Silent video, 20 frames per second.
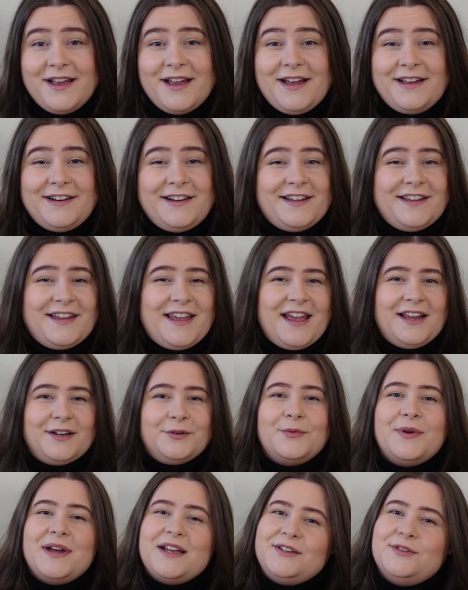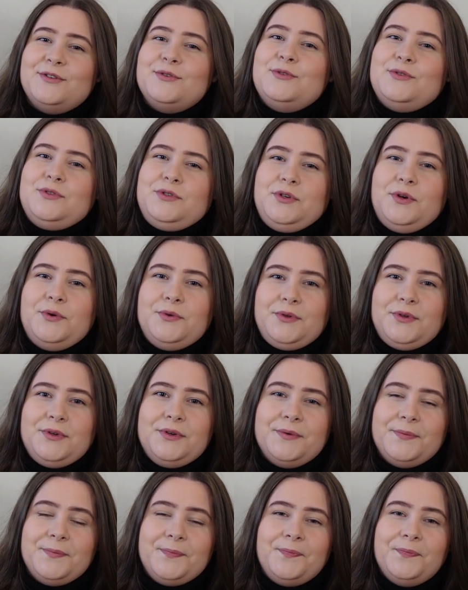and I can't wait to show you.
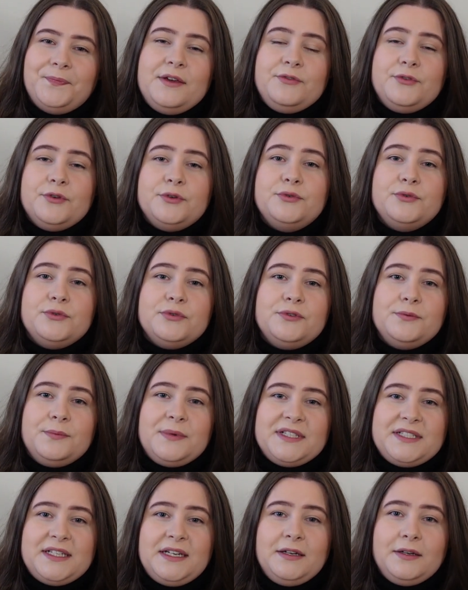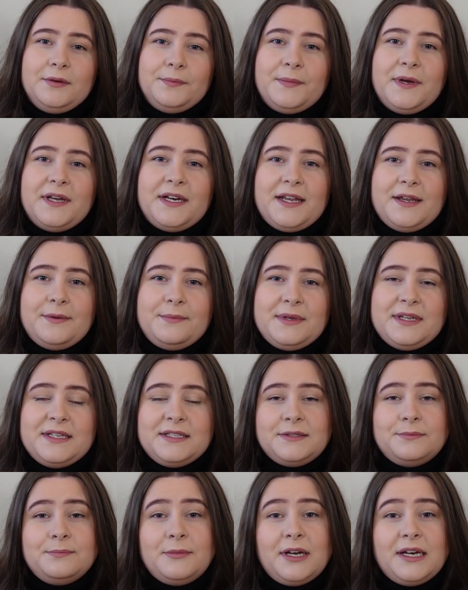If you're new to my channel, my name
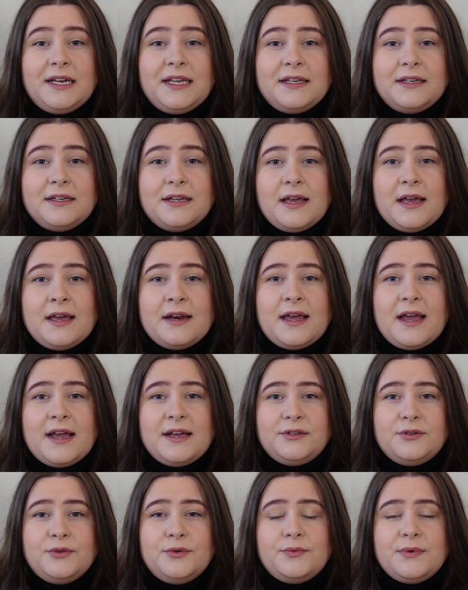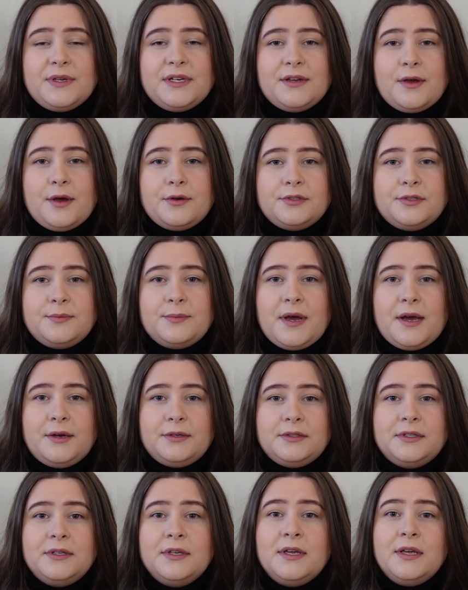is Marlene and I do videos
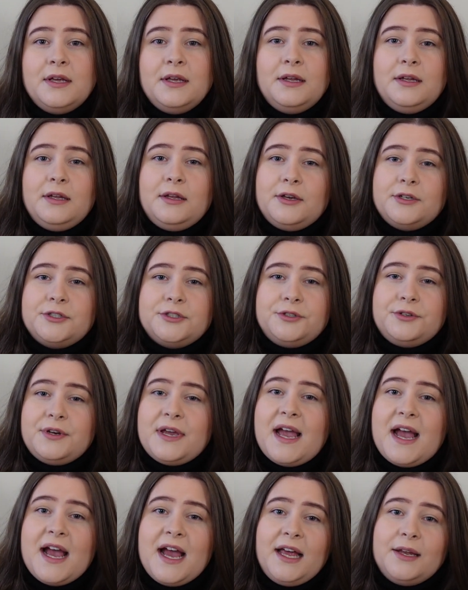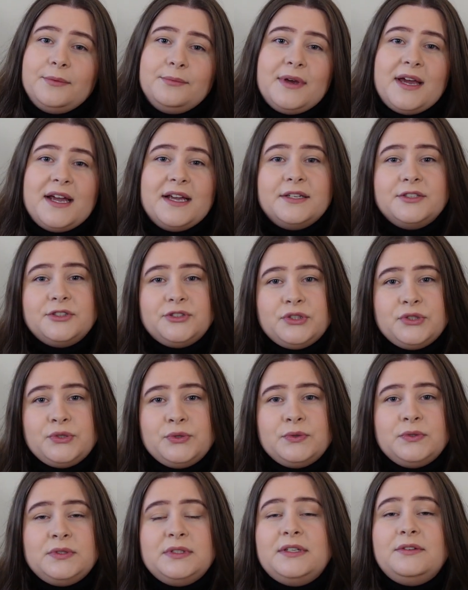about luxury handbags,
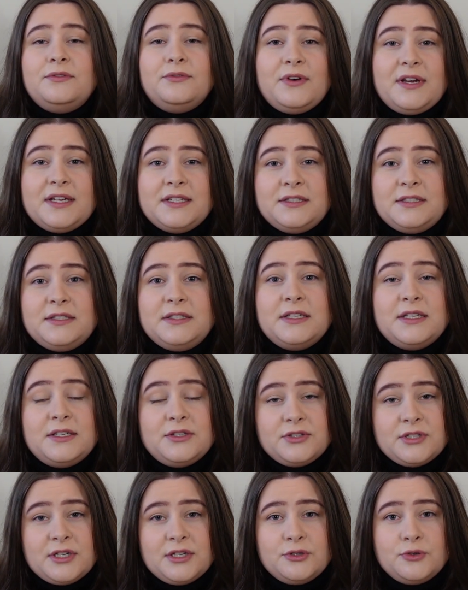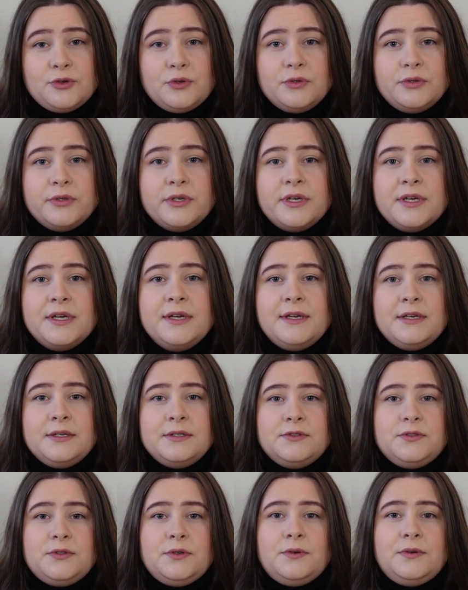shoes and fashion in general.
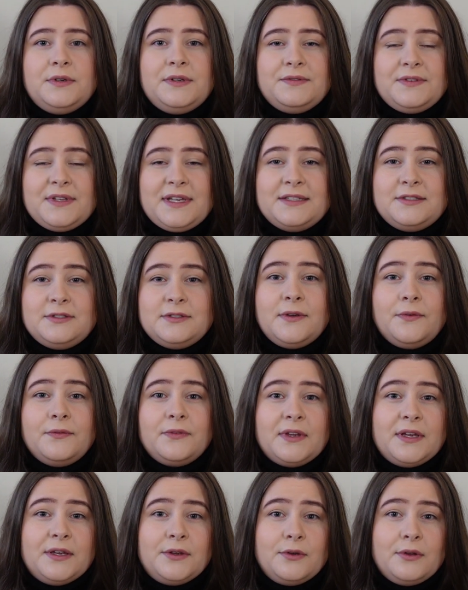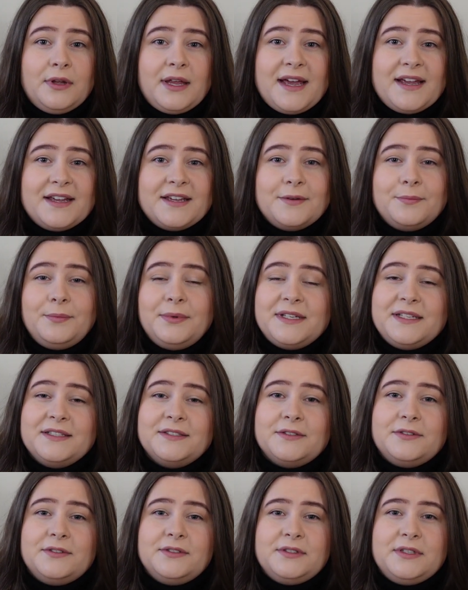So if that's something you like,
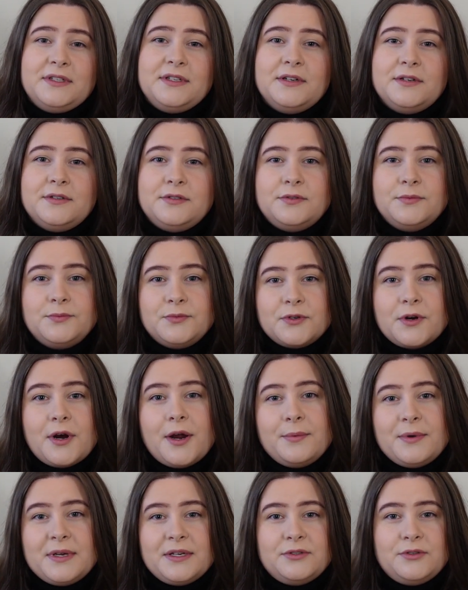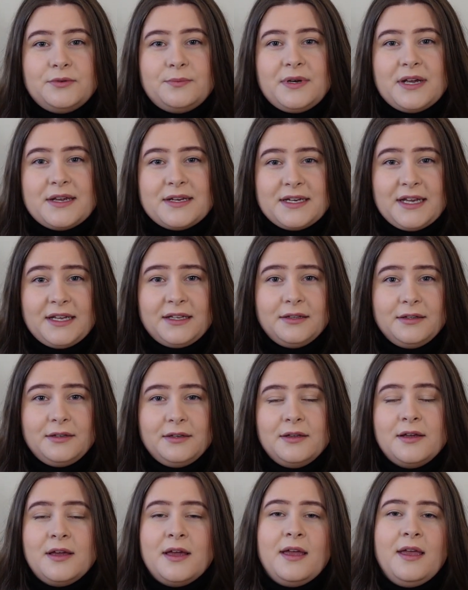please consider subscribing to my
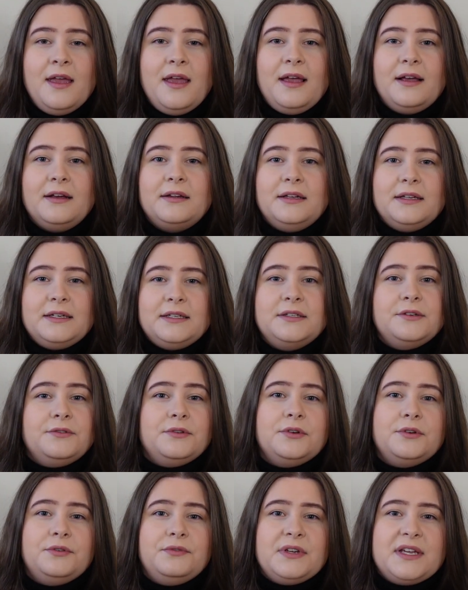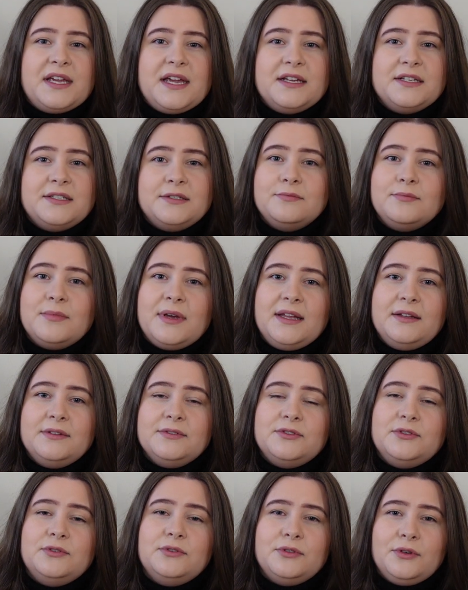channel and click the notification bell
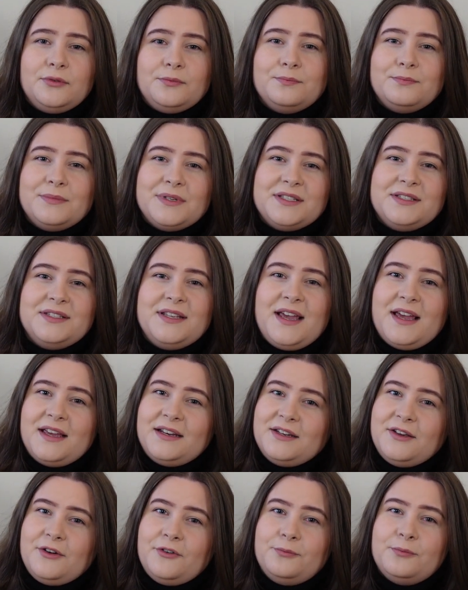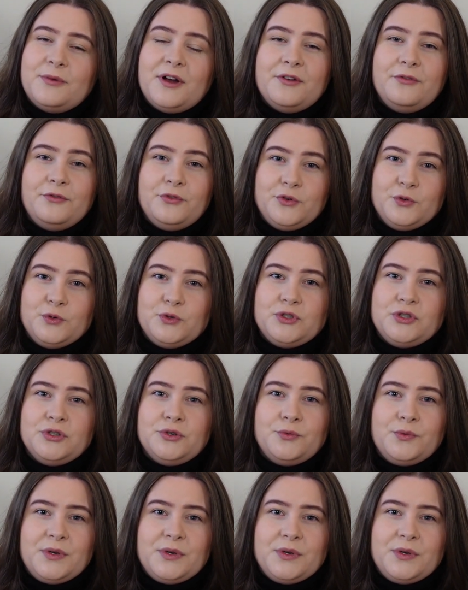so you don't miss any of my future